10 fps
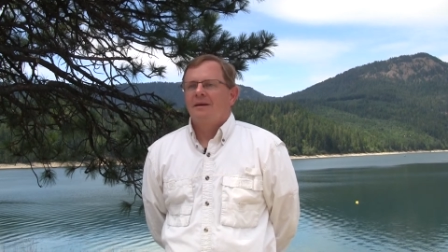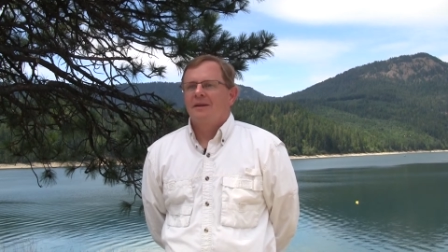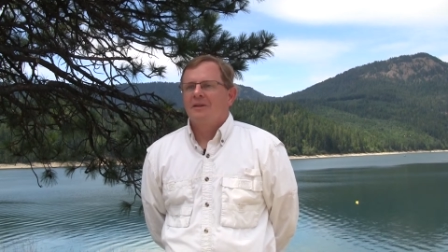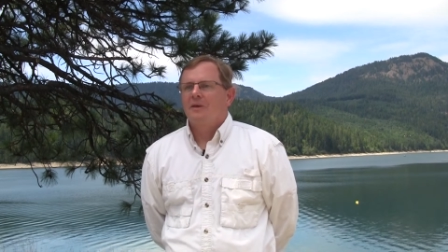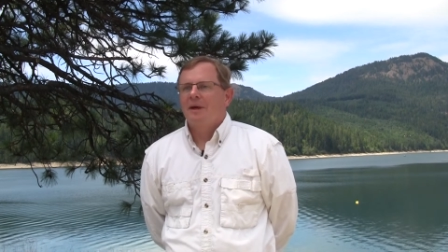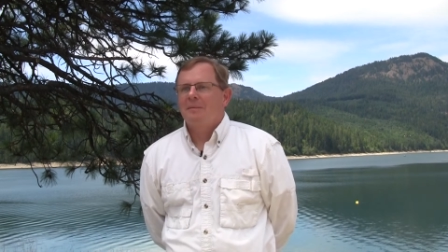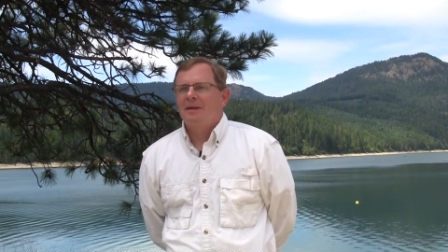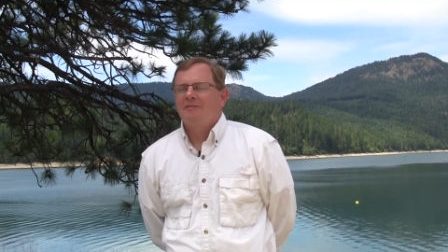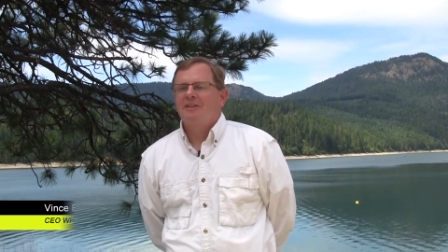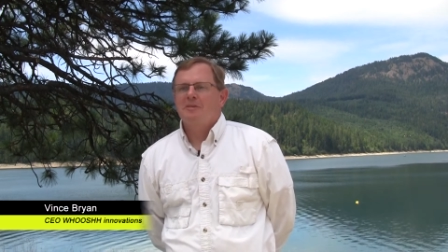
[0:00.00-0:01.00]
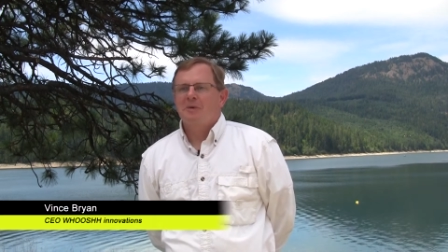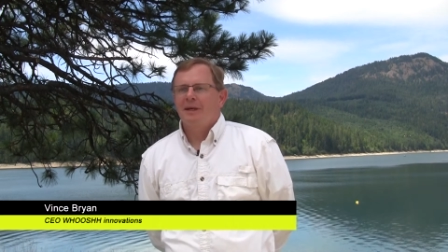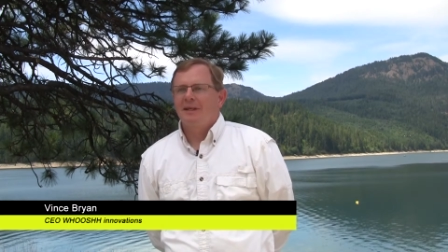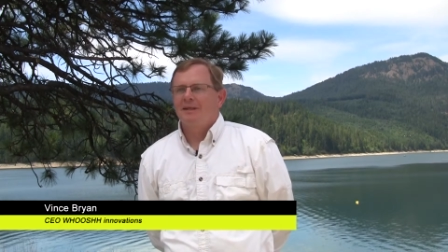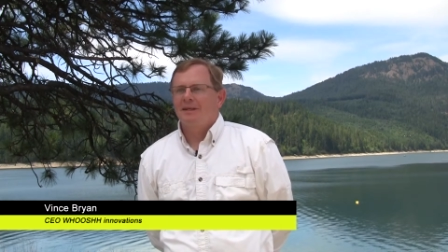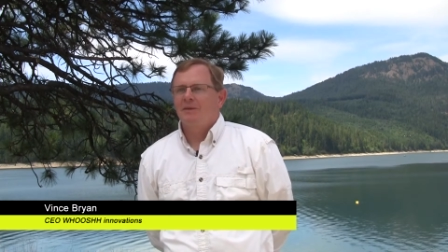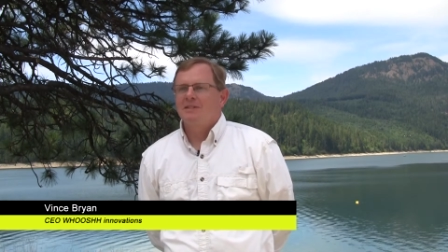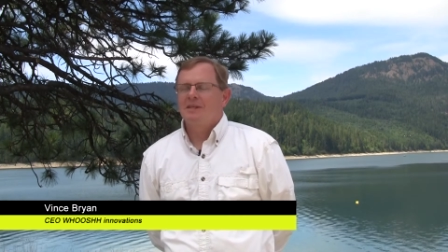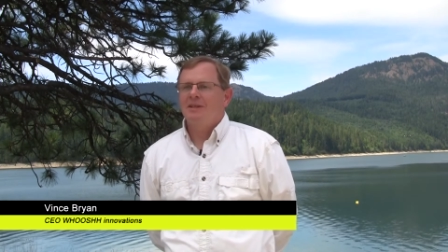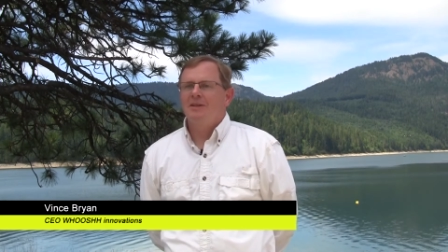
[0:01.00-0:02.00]
Hello, I'm Vince Bryan, the
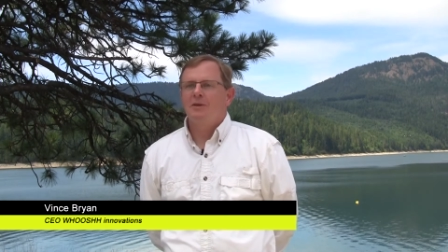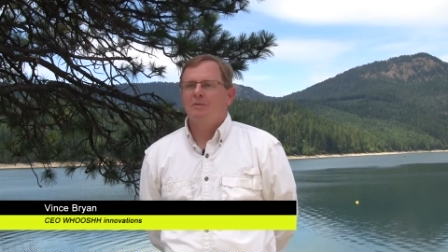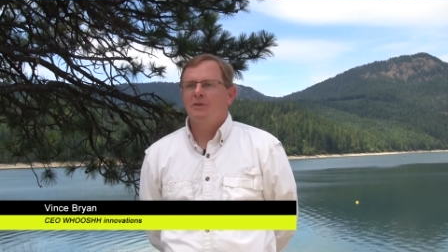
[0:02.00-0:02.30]
CEO of